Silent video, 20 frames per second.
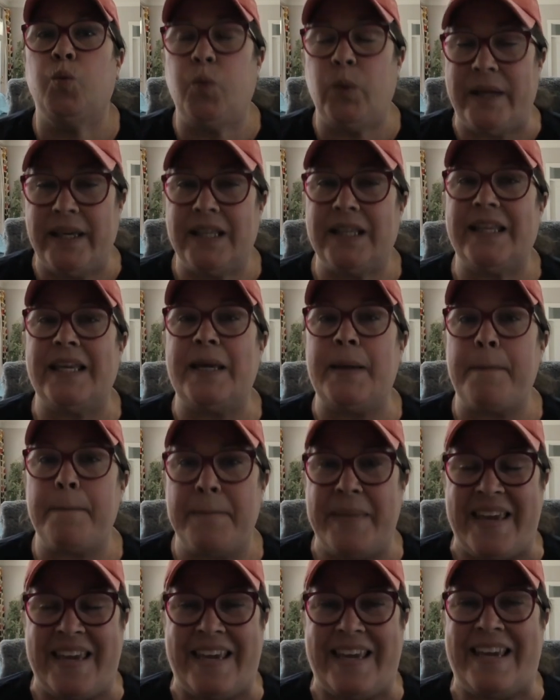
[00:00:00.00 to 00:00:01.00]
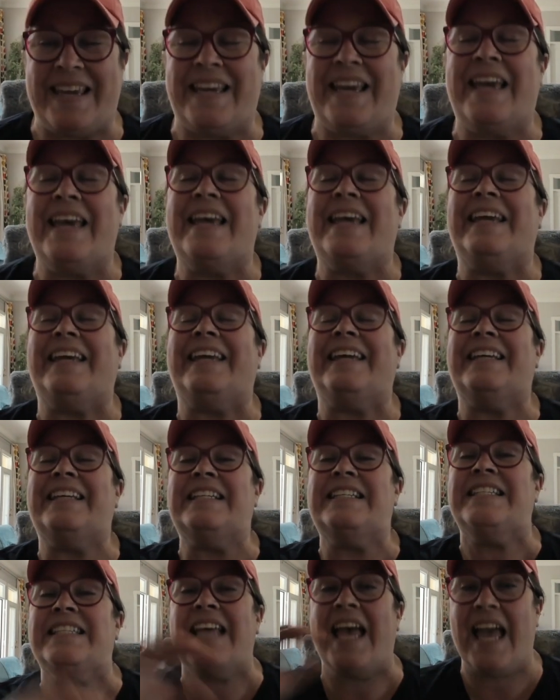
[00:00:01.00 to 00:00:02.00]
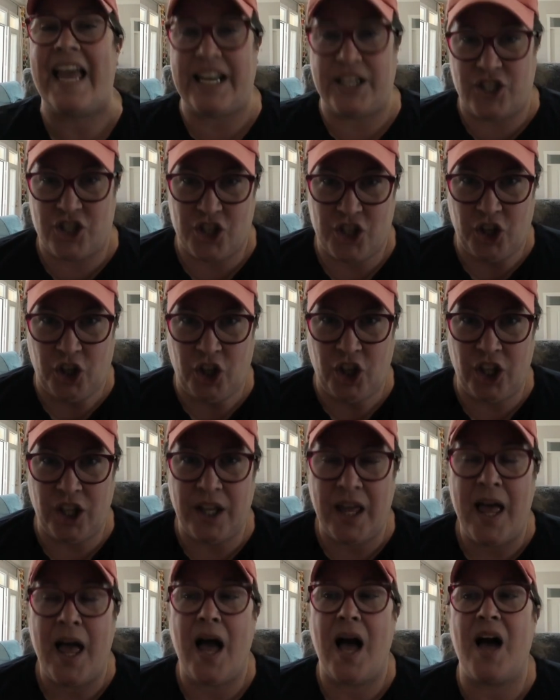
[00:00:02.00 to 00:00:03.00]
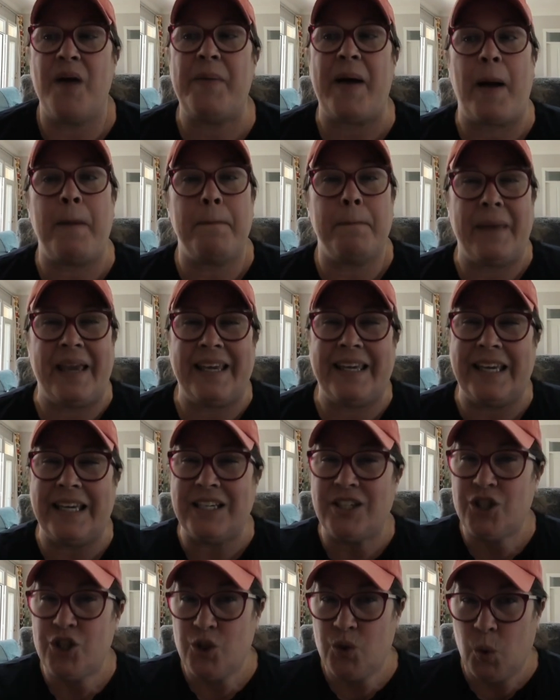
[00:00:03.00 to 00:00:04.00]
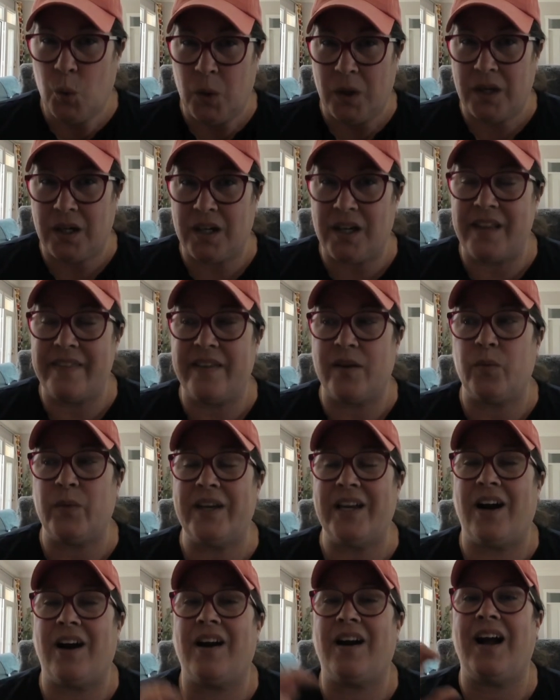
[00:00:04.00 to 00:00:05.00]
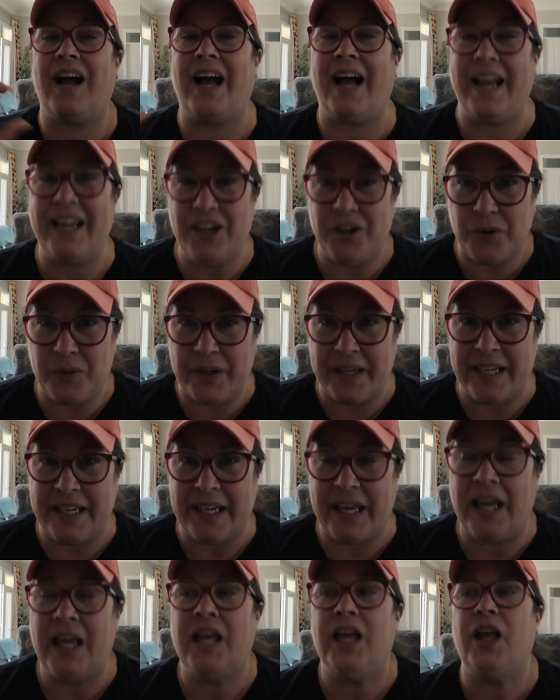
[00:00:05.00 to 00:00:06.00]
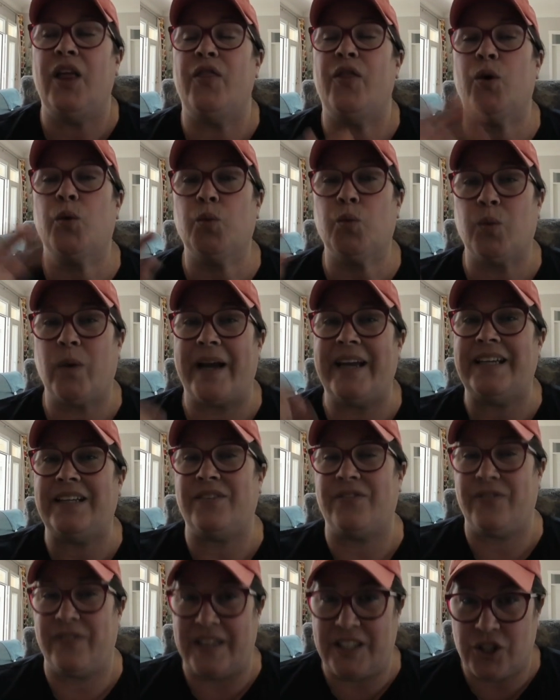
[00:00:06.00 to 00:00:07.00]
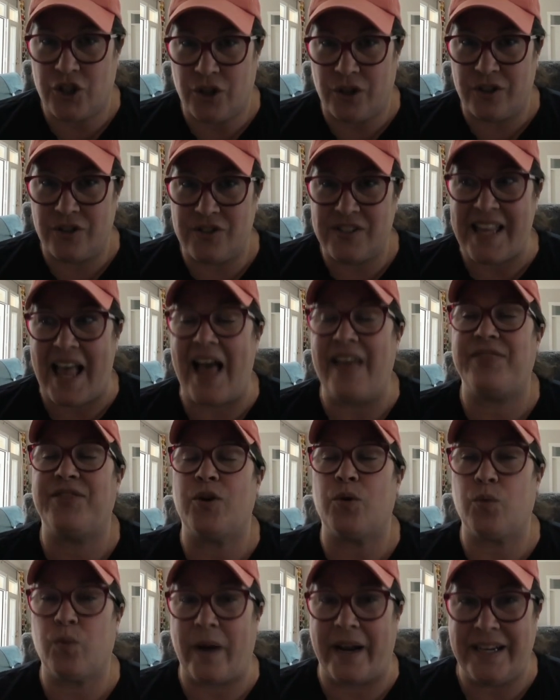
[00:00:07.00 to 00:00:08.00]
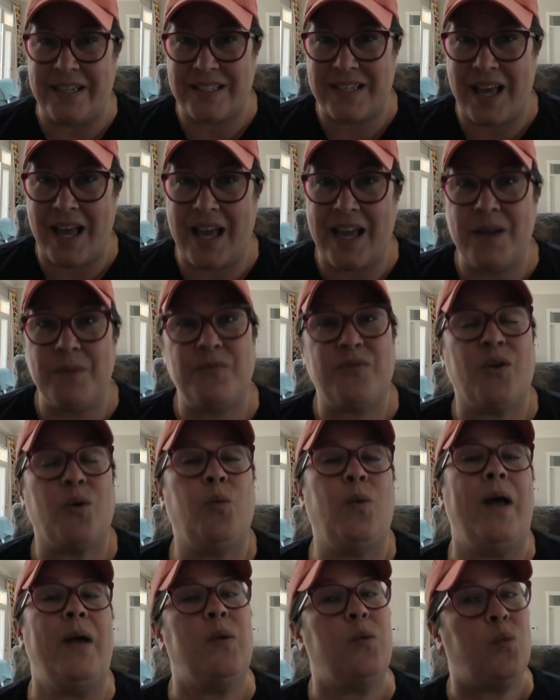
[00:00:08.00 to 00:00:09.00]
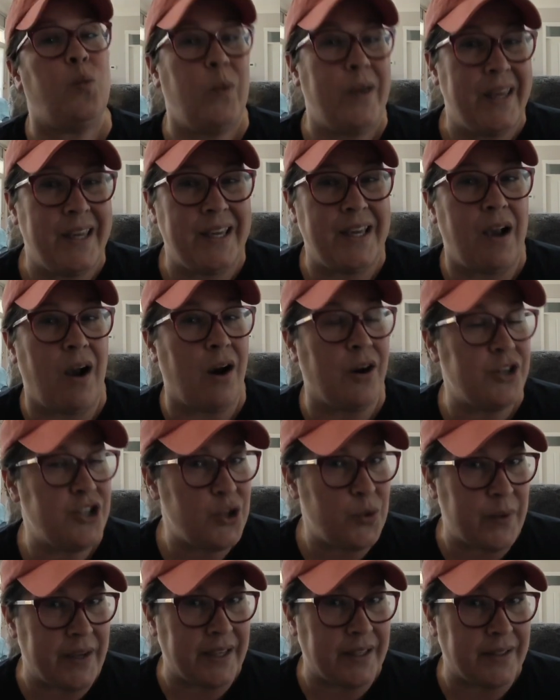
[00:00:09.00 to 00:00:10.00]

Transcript: really being intentional about making sure that we are hiring the right features at the right time for what we are doing.